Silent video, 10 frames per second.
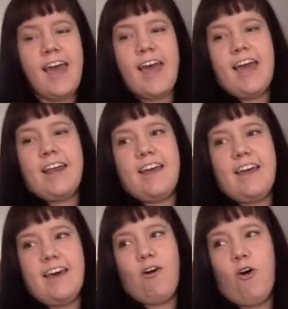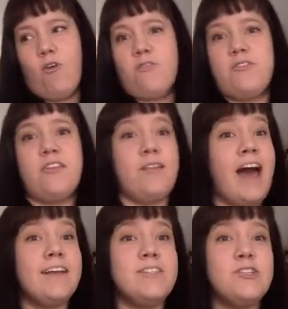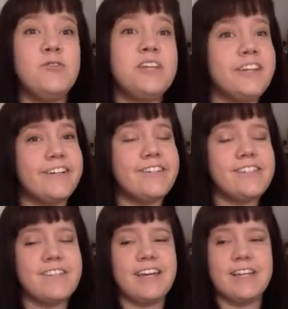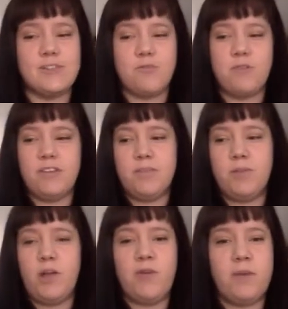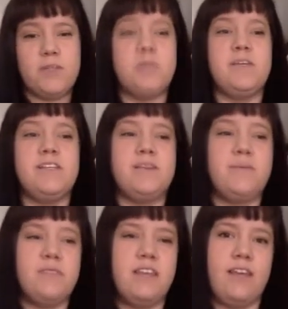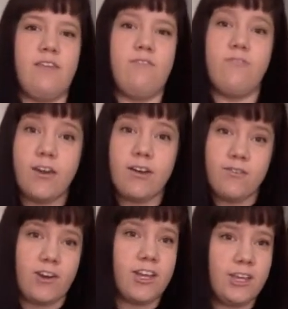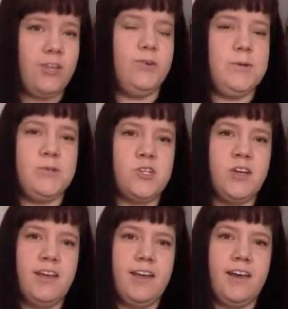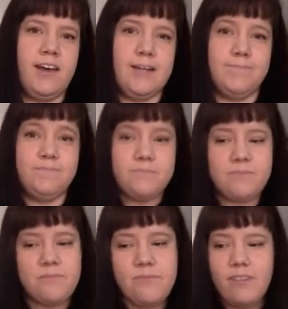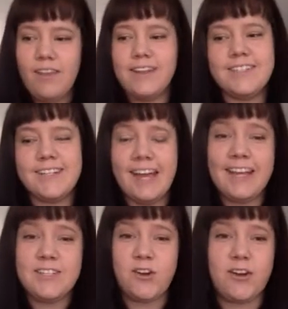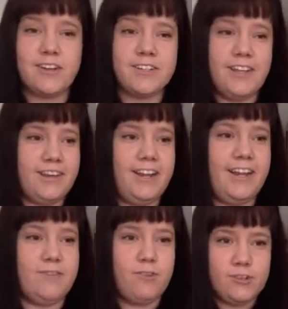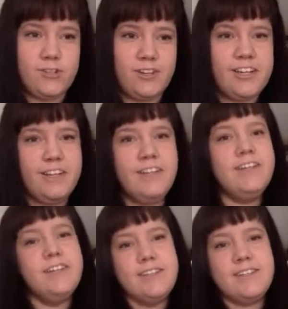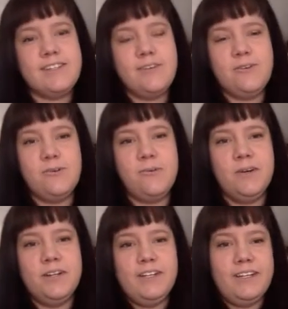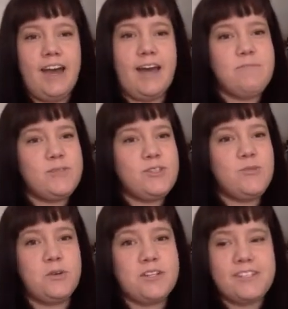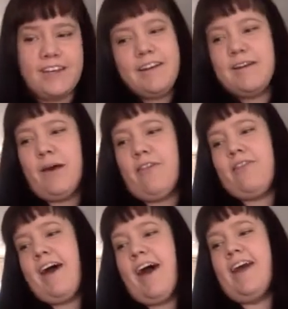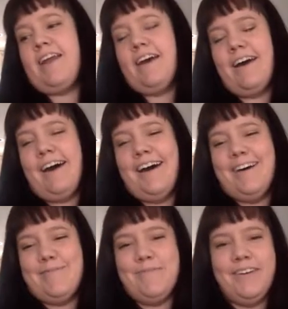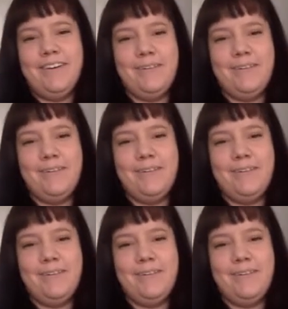And over the last two years, it's really blown up to be something very, very huge. Um, today is our second anniversary. So I'm super excited about that. Um,